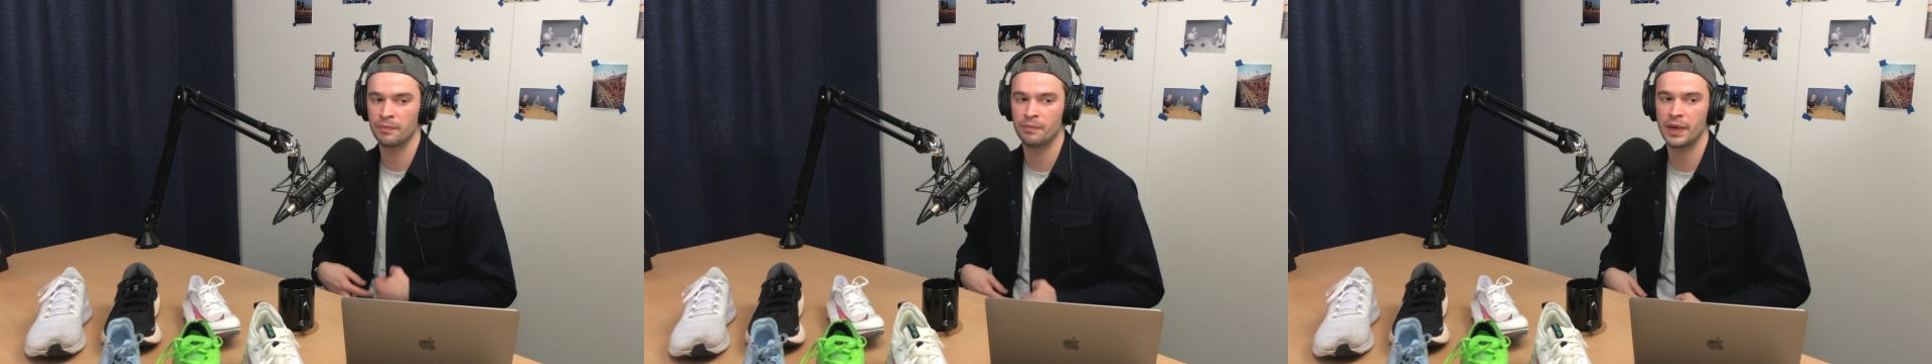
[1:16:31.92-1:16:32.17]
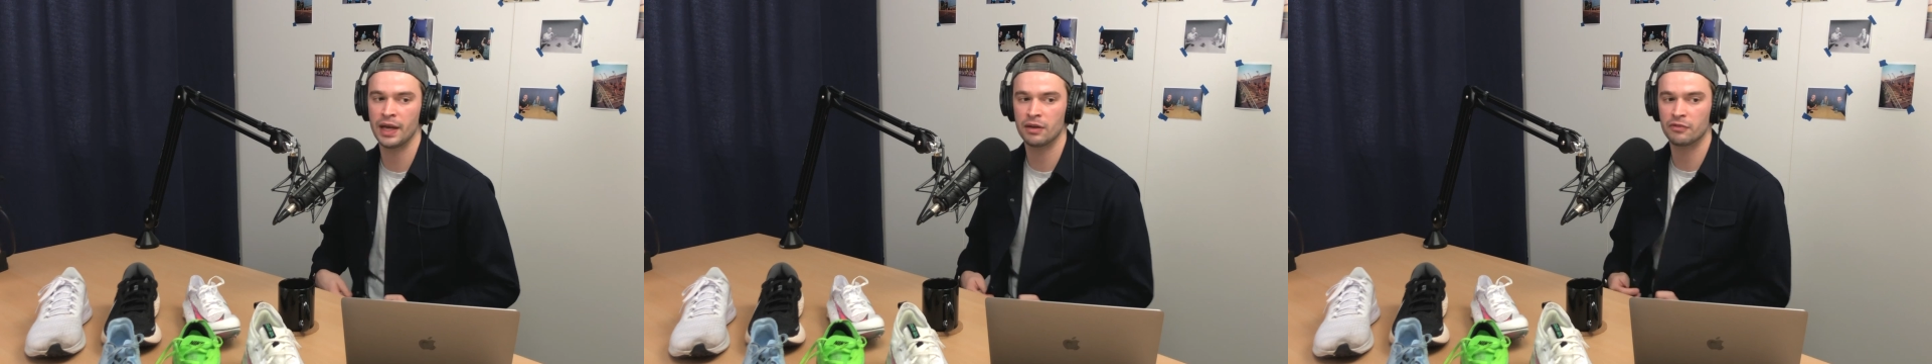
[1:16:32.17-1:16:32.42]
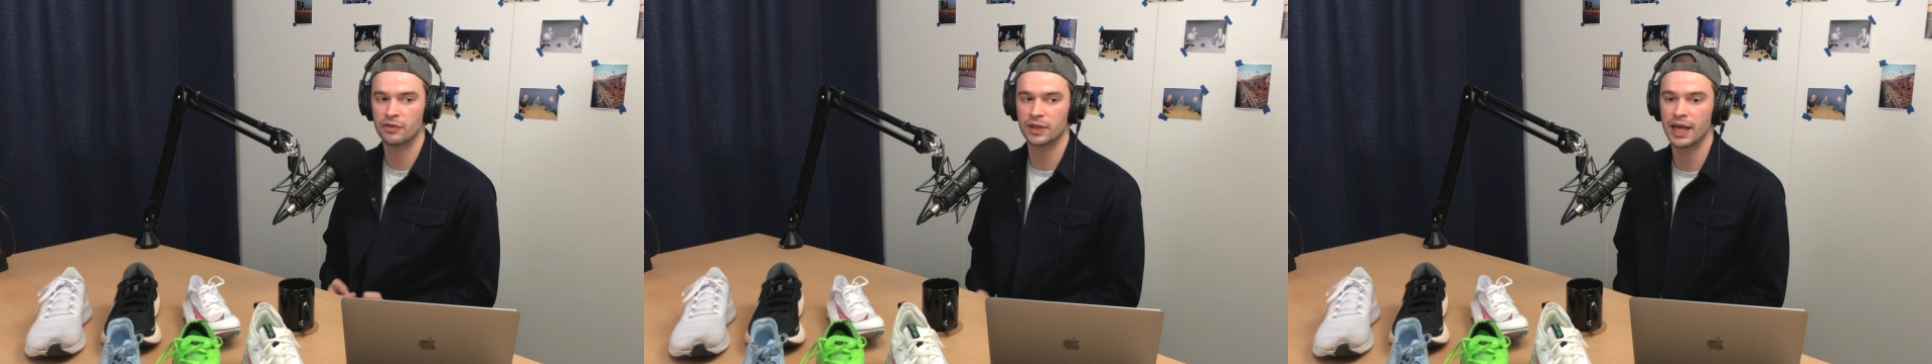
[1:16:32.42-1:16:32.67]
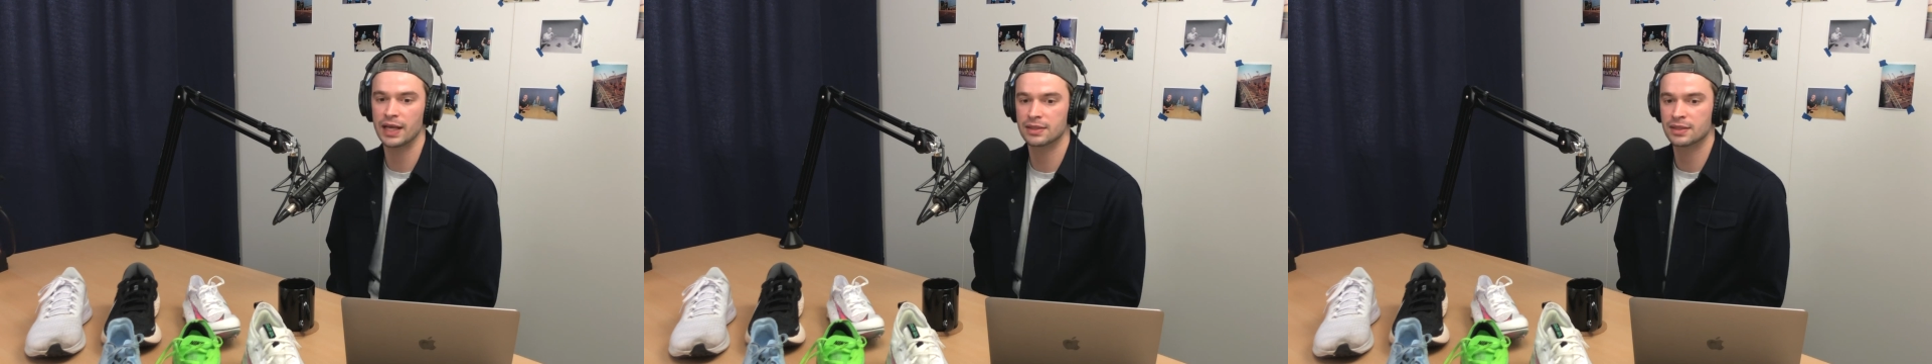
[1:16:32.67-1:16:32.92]
And for
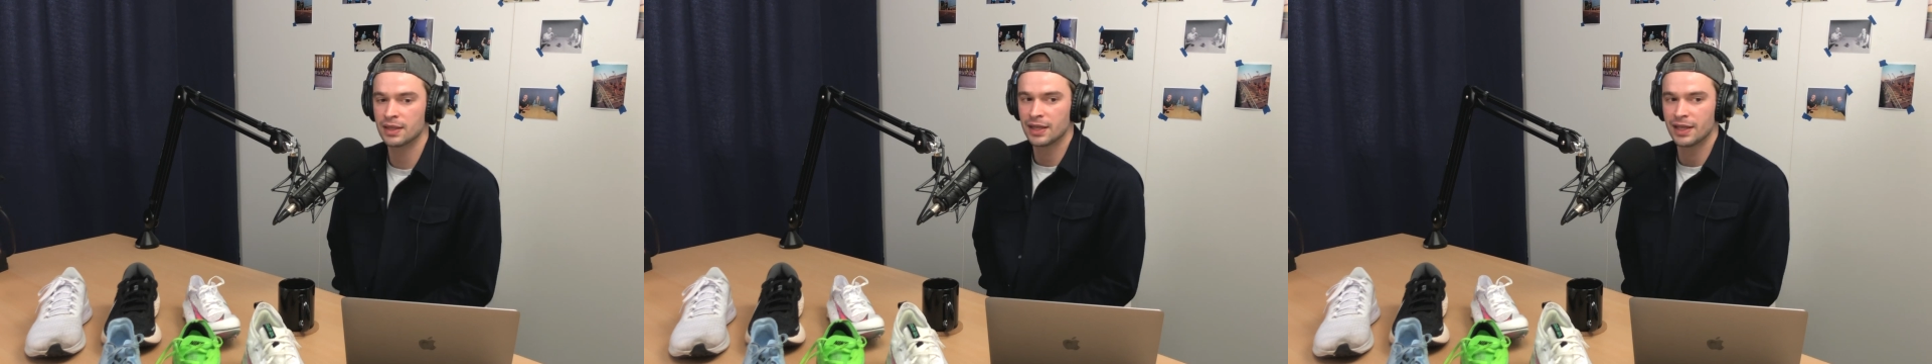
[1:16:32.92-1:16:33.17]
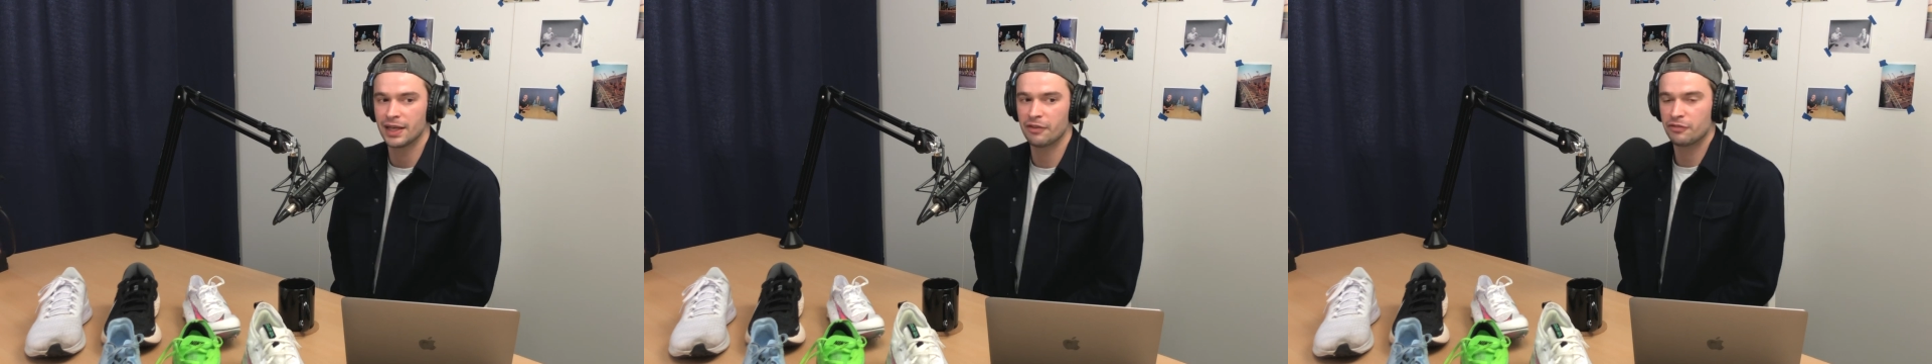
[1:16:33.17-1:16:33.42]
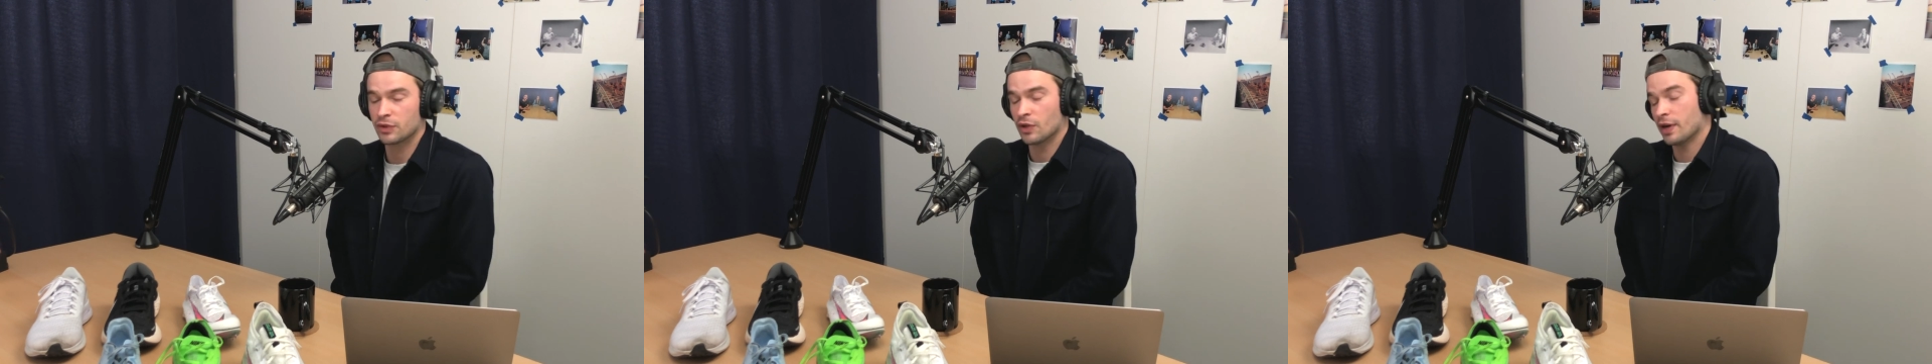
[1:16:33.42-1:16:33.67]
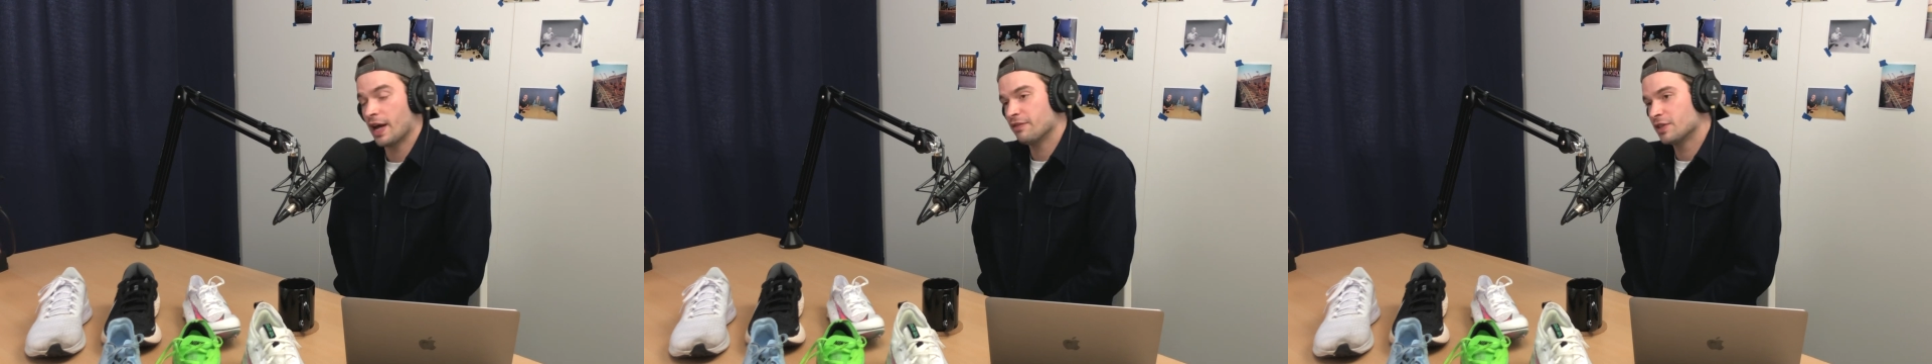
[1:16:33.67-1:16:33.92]
that, if you
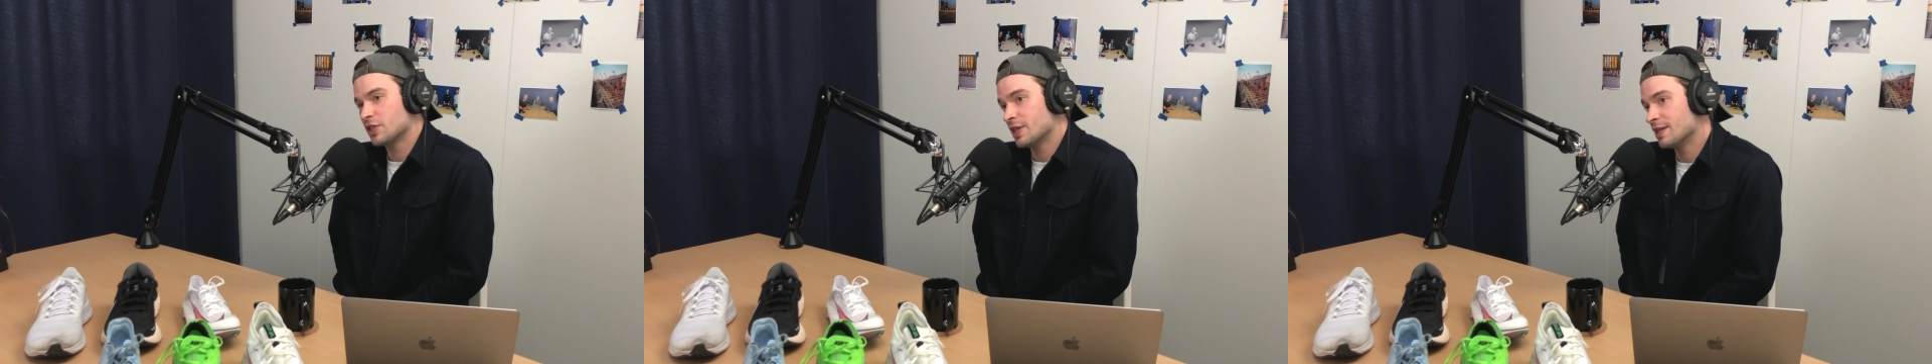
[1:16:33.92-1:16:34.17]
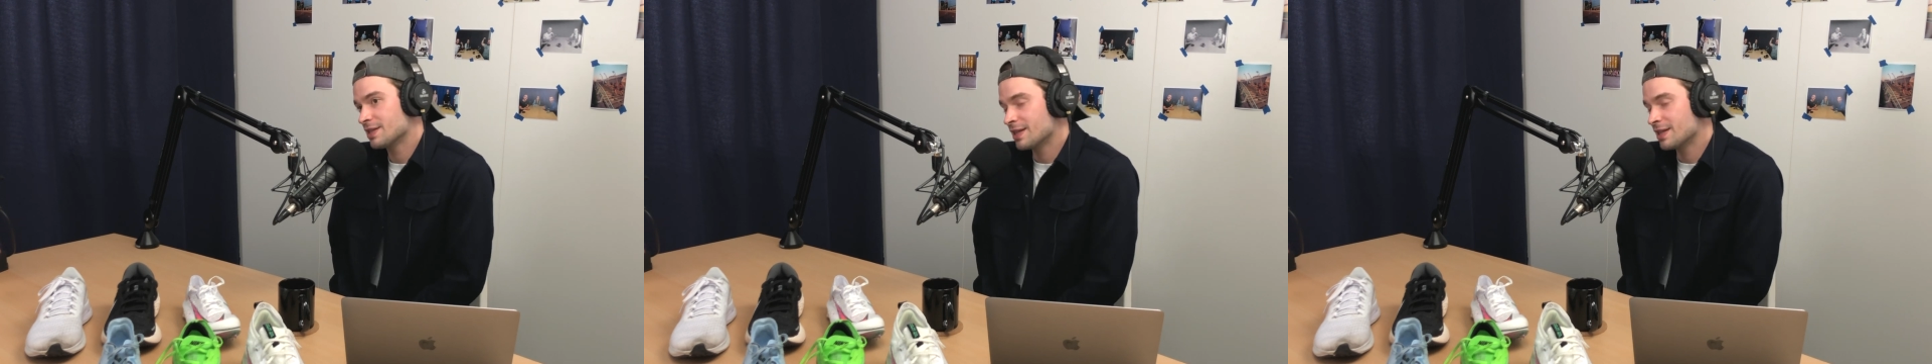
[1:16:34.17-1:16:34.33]
don't have the chance